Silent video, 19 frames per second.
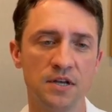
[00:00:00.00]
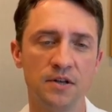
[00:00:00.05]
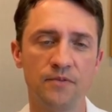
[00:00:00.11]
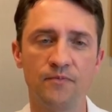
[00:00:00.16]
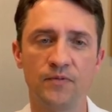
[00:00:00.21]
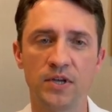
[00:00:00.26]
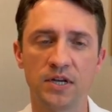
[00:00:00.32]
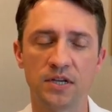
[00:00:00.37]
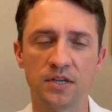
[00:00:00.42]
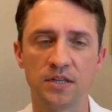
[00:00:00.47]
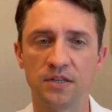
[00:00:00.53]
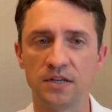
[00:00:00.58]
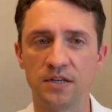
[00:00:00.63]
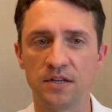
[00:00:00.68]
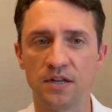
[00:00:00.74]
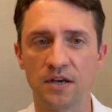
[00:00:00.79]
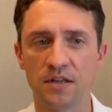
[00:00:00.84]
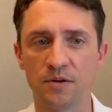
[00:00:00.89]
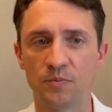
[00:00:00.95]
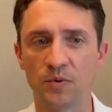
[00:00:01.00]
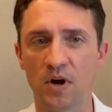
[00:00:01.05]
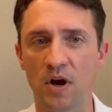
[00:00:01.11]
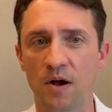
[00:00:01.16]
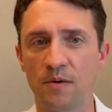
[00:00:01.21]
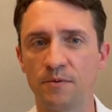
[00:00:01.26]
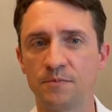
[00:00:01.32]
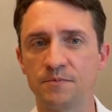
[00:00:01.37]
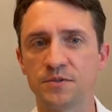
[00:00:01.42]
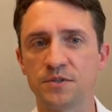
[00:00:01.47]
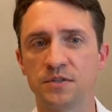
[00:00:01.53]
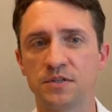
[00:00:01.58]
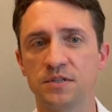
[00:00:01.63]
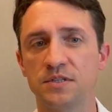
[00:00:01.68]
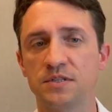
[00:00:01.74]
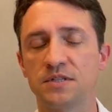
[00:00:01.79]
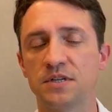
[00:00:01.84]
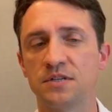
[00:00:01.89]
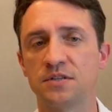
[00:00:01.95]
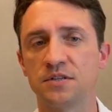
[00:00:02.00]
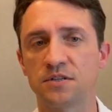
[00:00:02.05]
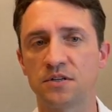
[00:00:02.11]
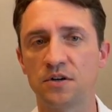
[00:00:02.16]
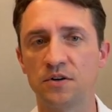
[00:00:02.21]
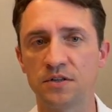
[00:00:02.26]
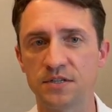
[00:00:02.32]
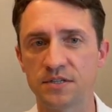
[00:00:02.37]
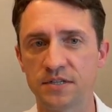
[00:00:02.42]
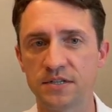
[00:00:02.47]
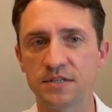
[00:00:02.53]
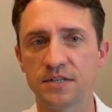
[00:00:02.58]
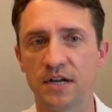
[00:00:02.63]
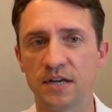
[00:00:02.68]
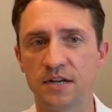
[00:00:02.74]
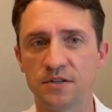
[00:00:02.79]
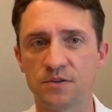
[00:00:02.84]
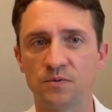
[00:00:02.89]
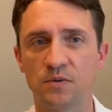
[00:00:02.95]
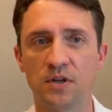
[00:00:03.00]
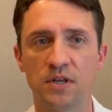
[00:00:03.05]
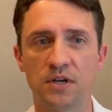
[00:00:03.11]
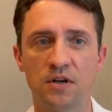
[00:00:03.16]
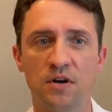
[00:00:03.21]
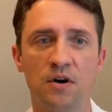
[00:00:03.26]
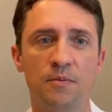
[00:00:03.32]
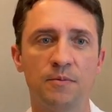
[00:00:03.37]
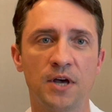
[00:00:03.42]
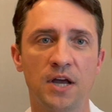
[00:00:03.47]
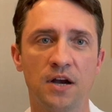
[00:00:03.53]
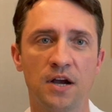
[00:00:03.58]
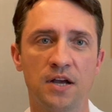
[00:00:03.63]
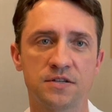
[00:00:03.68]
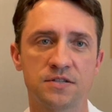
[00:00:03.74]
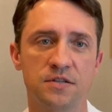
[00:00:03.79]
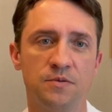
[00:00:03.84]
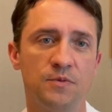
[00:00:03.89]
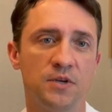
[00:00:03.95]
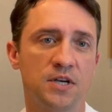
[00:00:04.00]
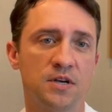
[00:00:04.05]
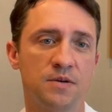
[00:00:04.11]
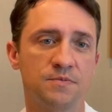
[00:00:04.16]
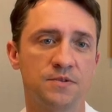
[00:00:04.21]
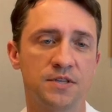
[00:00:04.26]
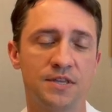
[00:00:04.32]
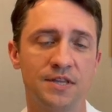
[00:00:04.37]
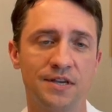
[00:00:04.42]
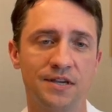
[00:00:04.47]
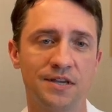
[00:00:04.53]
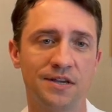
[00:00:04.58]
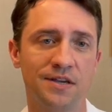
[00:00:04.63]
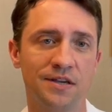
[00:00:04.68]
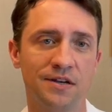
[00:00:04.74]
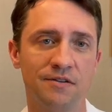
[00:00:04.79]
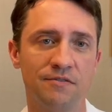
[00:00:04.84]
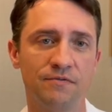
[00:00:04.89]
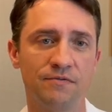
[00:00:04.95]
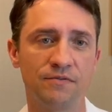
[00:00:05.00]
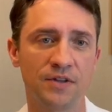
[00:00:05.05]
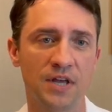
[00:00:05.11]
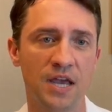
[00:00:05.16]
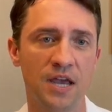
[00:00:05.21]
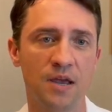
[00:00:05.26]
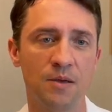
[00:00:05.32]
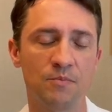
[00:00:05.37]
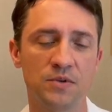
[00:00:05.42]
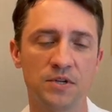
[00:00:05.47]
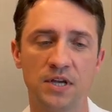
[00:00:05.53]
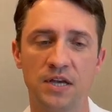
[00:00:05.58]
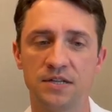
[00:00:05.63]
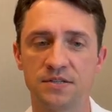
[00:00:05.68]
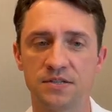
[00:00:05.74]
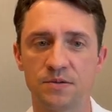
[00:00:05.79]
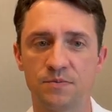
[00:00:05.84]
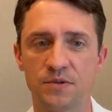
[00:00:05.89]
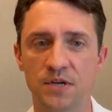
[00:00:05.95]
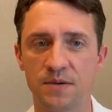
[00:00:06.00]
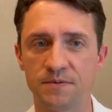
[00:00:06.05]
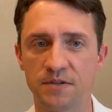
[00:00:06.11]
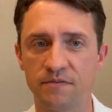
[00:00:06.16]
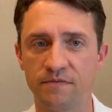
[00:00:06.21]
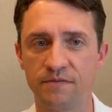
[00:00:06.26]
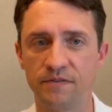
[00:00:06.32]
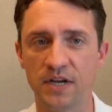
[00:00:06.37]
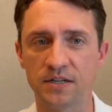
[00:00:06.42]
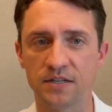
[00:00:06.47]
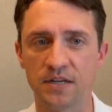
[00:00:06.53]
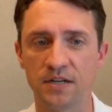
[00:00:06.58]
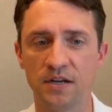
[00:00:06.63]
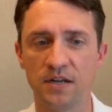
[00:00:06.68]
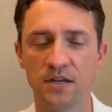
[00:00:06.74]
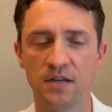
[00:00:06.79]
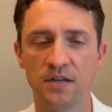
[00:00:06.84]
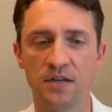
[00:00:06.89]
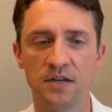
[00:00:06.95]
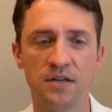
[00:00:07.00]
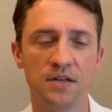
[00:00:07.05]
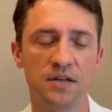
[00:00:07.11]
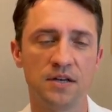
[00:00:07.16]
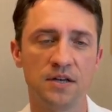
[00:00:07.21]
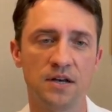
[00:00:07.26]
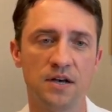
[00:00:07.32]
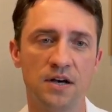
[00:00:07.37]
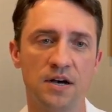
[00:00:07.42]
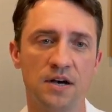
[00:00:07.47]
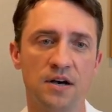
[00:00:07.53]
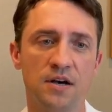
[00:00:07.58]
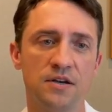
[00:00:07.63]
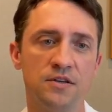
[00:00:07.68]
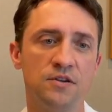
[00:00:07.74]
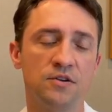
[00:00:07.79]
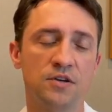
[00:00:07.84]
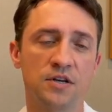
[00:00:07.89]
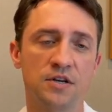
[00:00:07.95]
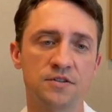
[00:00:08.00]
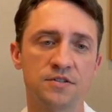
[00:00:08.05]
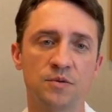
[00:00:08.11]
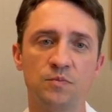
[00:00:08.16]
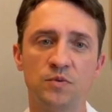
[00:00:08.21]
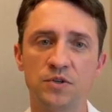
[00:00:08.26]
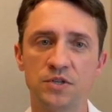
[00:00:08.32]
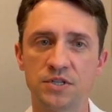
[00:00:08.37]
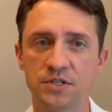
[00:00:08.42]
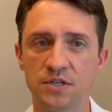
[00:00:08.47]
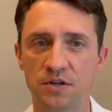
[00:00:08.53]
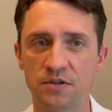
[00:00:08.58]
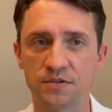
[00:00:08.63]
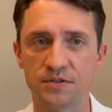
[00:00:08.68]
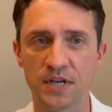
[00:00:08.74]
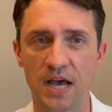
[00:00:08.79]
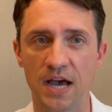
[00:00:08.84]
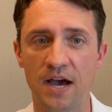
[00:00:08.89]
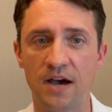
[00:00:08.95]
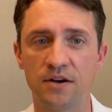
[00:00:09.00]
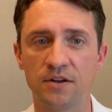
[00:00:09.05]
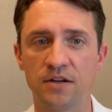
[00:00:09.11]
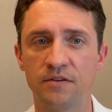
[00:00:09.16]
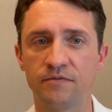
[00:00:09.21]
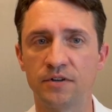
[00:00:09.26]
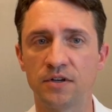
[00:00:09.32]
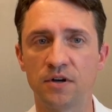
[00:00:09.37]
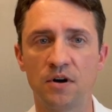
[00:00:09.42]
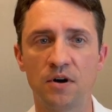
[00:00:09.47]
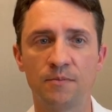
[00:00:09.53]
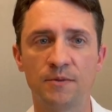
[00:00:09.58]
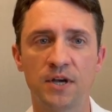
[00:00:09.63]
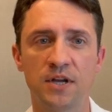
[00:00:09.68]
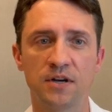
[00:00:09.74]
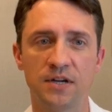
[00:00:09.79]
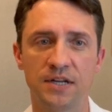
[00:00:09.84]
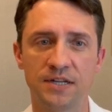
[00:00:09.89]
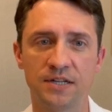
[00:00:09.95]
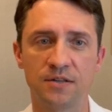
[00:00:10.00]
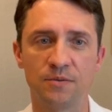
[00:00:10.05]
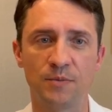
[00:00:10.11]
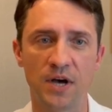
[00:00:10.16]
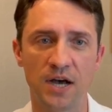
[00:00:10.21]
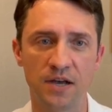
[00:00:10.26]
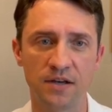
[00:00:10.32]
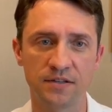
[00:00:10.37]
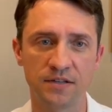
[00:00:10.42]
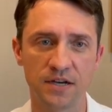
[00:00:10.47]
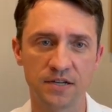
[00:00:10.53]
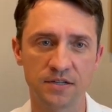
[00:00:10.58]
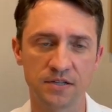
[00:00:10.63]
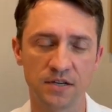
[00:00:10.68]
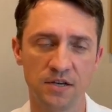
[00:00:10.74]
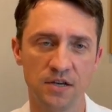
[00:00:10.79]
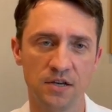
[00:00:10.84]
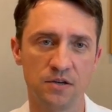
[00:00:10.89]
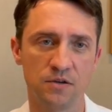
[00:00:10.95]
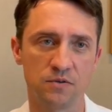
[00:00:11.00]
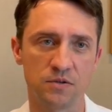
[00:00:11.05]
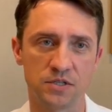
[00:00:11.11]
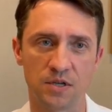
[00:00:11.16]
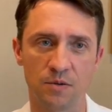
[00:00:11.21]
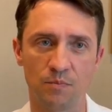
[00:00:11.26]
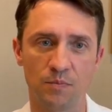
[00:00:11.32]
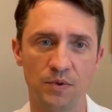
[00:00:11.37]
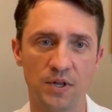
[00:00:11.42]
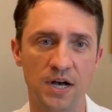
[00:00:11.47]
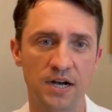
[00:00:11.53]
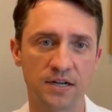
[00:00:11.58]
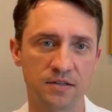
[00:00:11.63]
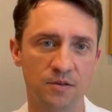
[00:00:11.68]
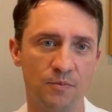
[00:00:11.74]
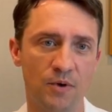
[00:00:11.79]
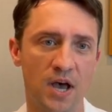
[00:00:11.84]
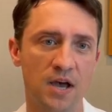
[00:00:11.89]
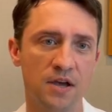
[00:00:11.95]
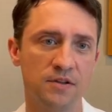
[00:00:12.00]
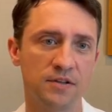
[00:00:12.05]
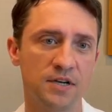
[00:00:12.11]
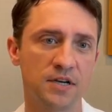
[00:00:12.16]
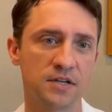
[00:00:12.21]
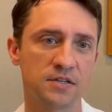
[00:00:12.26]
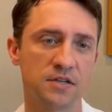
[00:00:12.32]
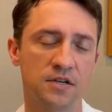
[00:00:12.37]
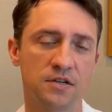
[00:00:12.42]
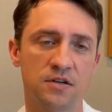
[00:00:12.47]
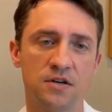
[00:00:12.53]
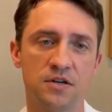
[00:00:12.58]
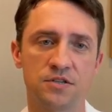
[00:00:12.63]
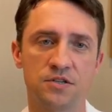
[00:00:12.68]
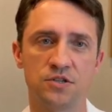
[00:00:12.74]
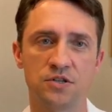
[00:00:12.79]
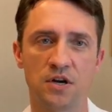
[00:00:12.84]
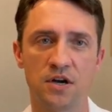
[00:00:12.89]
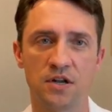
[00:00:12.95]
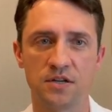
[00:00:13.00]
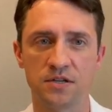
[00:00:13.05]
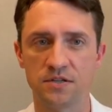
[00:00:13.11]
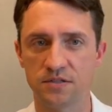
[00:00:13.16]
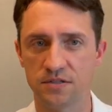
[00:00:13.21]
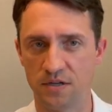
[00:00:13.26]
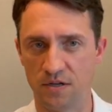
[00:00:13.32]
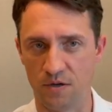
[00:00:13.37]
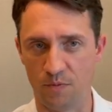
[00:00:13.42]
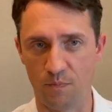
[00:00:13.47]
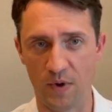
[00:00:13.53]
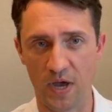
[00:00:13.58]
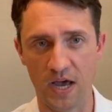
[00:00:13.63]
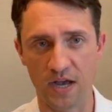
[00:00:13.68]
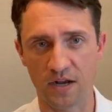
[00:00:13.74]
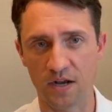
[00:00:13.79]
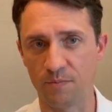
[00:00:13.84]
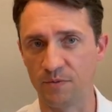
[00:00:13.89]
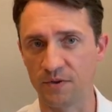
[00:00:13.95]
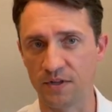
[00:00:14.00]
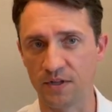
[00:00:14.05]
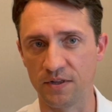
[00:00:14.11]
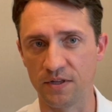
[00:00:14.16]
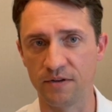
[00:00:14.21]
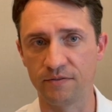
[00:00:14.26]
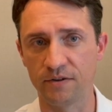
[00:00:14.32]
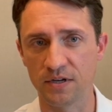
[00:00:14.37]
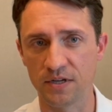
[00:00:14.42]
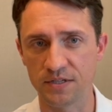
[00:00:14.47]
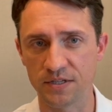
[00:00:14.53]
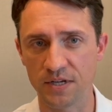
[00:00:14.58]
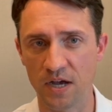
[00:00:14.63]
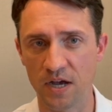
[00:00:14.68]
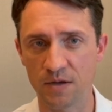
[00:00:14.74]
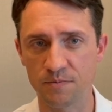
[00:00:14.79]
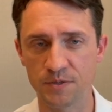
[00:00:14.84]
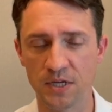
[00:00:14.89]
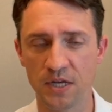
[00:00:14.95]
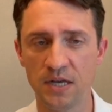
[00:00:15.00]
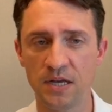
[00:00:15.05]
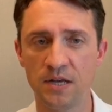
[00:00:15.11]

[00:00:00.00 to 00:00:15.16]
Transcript: then it can lead to other problems such as cholecystitis, where the gallbladder actually becomes thick and inflamed and sometimes infected. You can also push stones out of the gallbladder into the bile duct, which can block the bile duct and cause jaundice, a backup of the liver enzymes.